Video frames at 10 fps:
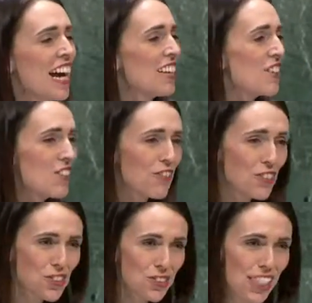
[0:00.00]
and the
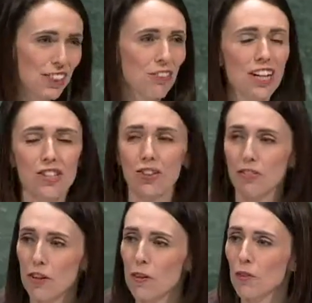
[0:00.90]
Universal Declaration
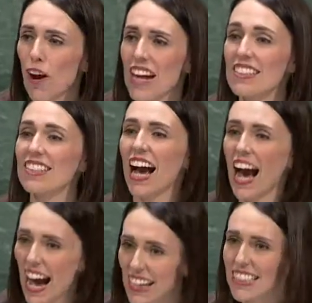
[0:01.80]
of Human Rights
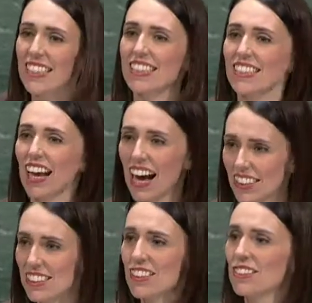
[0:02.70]
asks
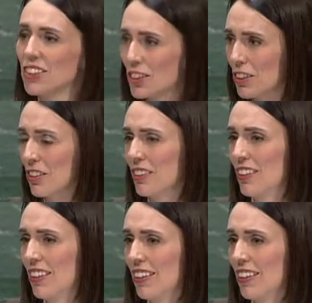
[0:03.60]
us to do.